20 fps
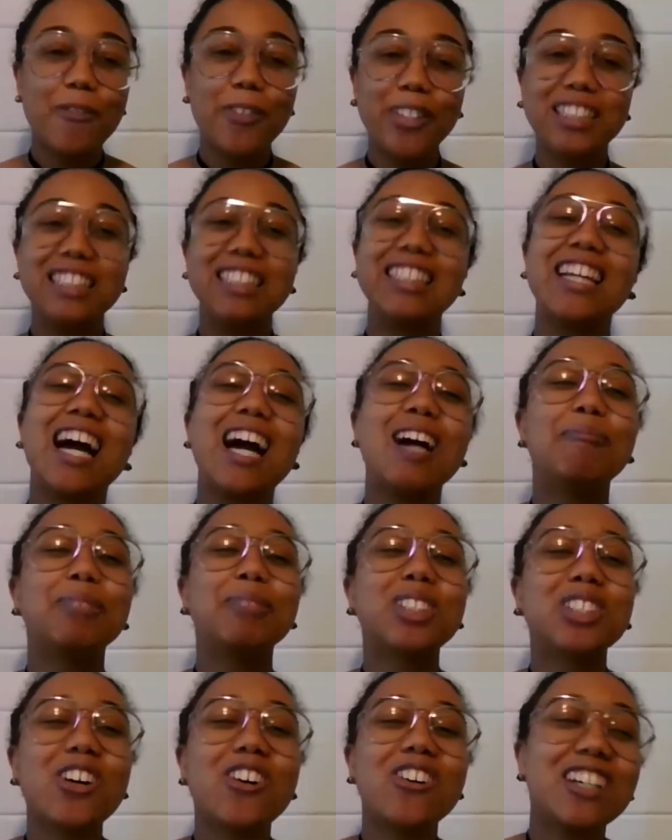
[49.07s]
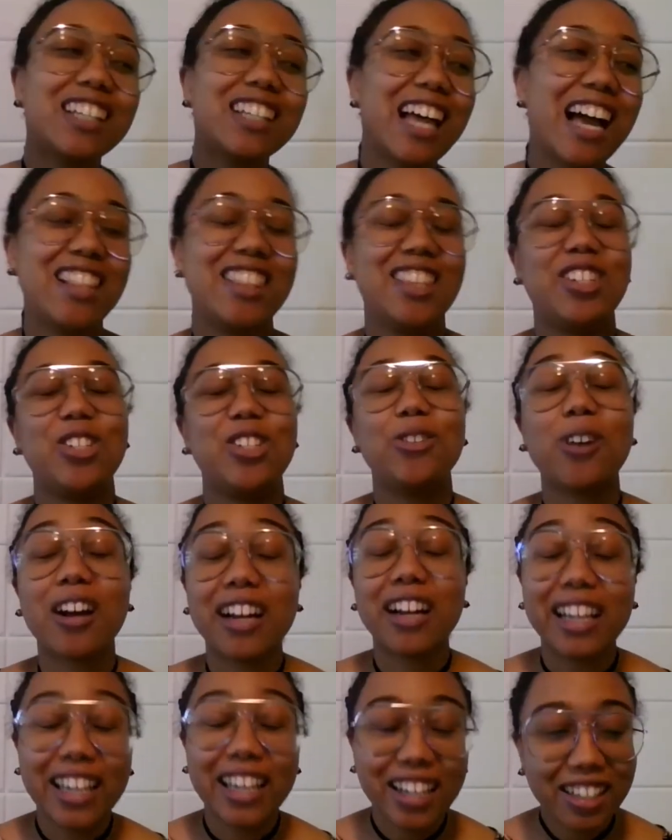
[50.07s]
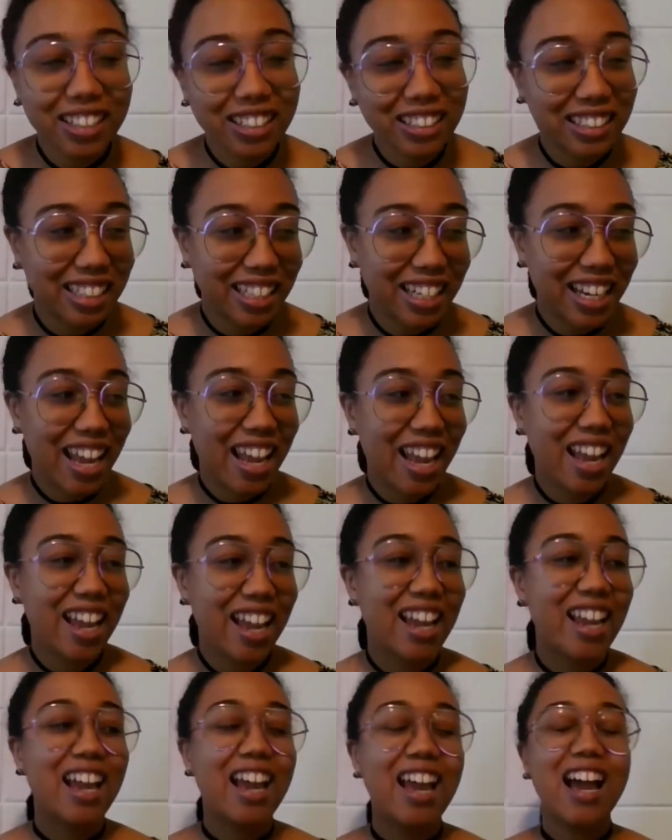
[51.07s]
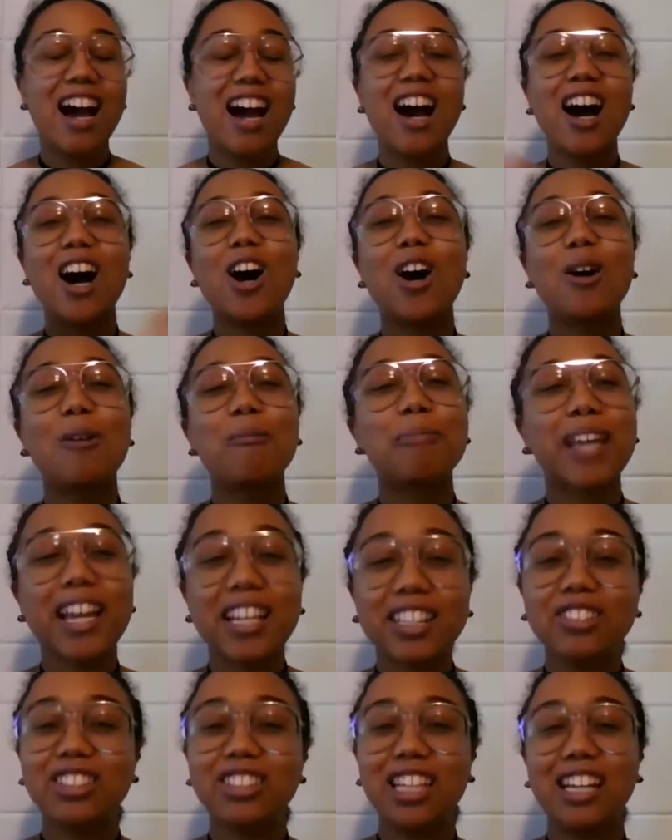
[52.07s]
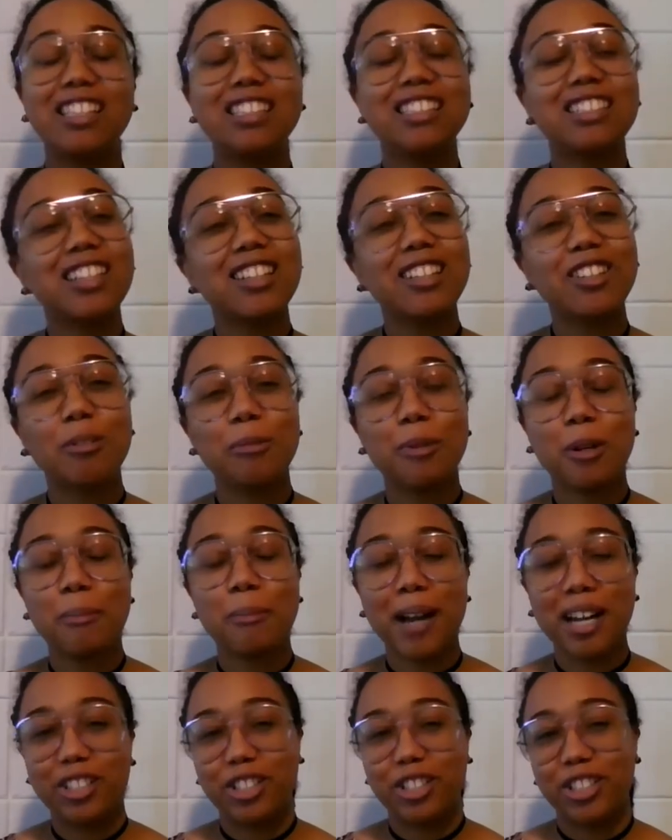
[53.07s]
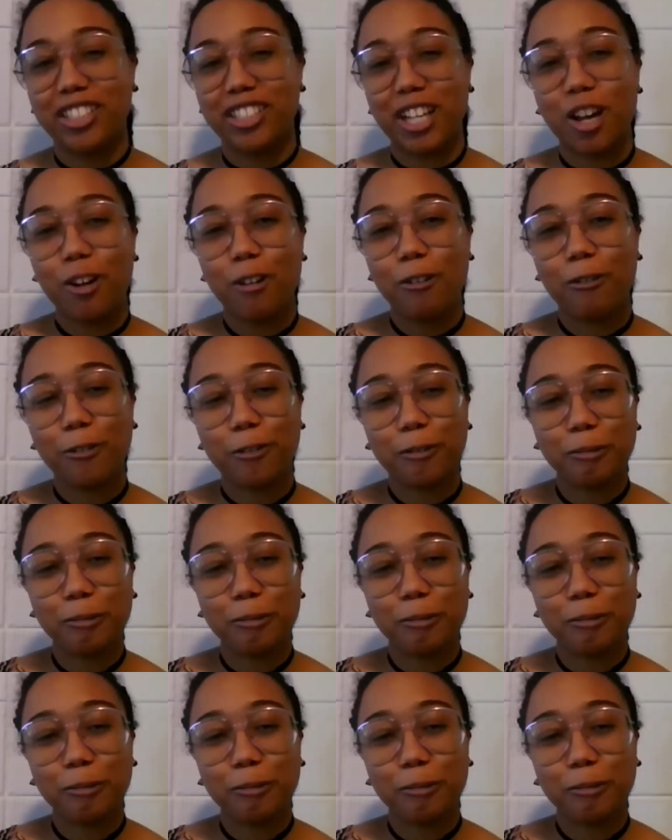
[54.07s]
Vincent, I'm so glad that you are here today. Um, can you tell us a little bit about yourself?